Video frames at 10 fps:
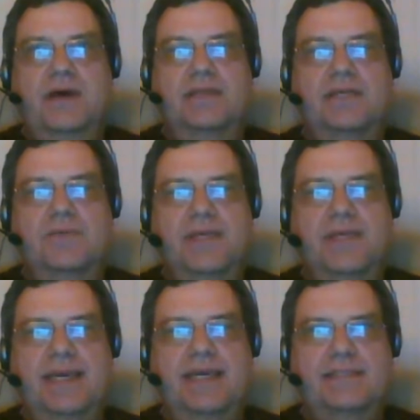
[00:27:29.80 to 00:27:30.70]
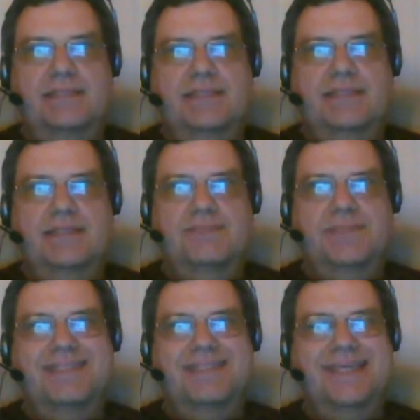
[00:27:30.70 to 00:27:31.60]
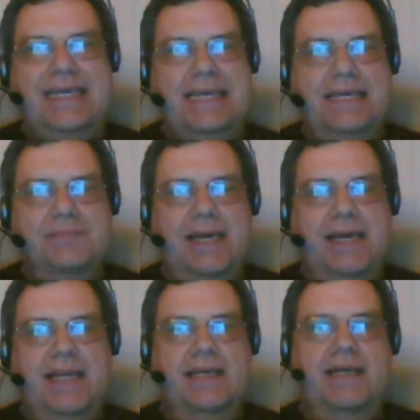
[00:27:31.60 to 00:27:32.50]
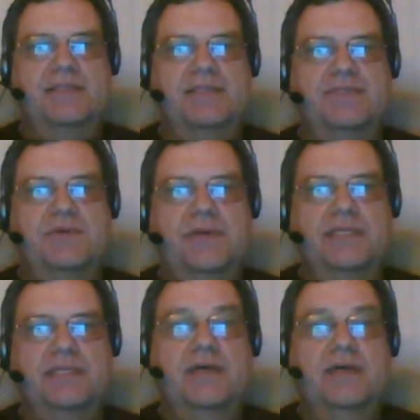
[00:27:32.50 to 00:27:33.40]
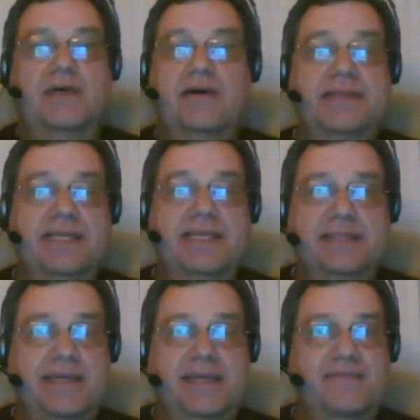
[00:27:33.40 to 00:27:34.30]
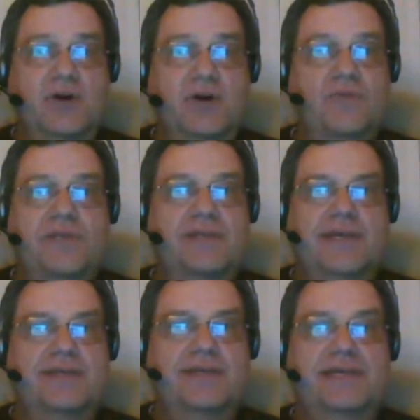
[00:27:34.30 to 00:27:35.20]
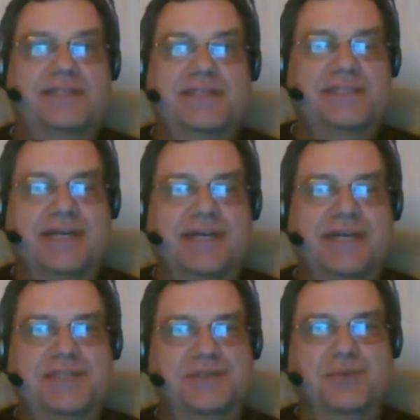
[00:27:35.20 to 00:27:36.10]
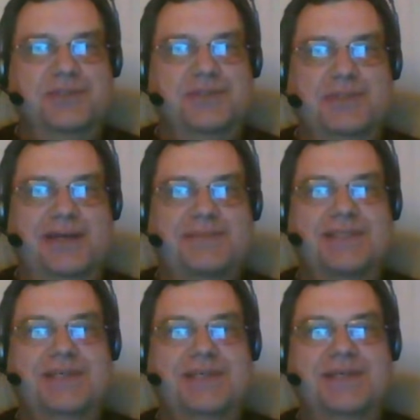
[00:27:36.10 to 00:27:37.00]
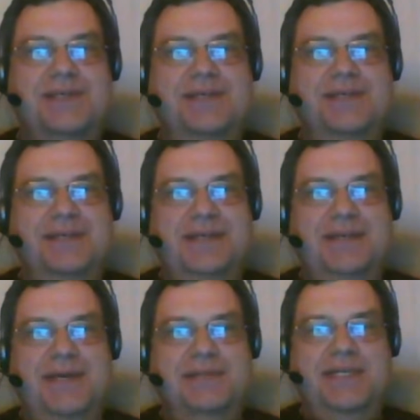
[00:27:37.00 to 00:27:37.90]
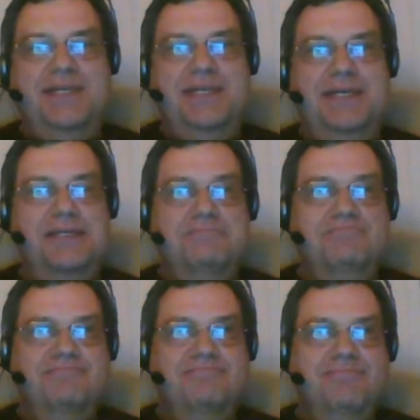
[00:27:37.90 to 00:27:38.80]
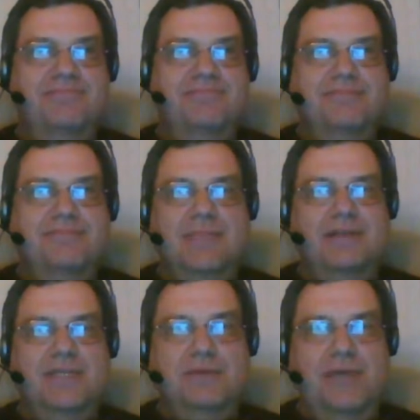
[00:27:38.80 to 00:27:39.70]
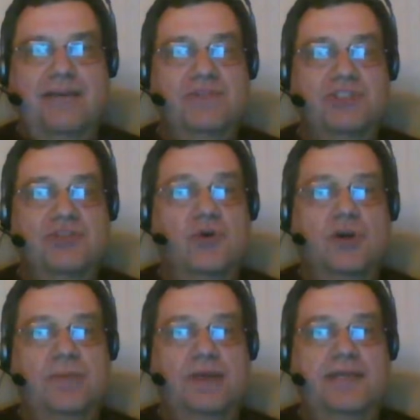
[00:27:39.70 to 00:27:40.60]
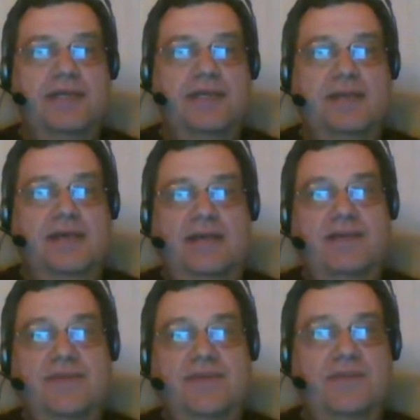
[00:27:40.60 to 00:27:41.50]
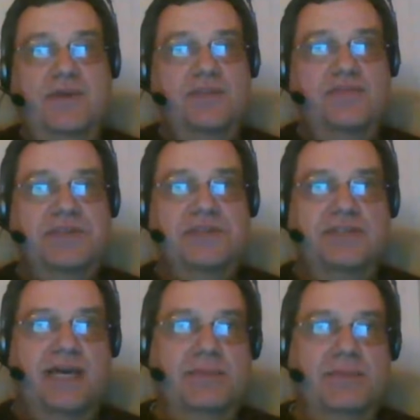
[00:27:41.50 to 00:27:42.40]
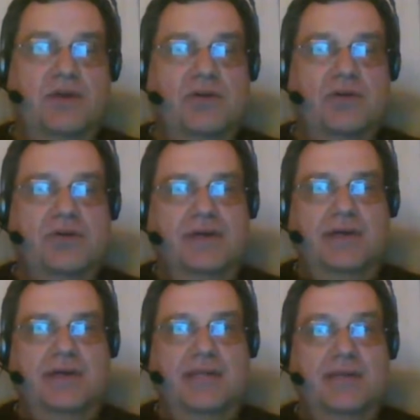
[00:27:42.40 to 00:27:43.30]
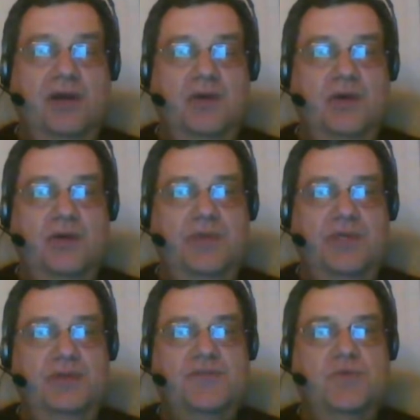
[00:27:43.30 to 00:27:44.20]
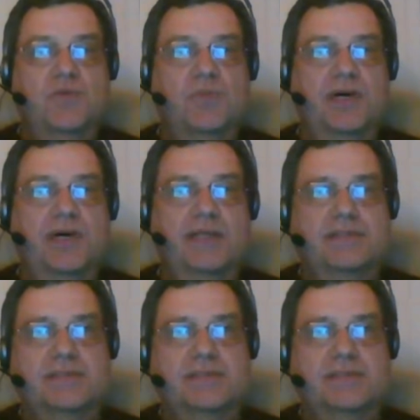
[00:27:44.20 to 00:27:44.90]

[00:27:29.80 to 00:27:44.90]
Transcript: I don't think it's a particularly compelling case for it. I didn't get involved in that heated discussion you talked about about it. Um, I don't have a strong opinion. If if those features came along, they might well be useful, but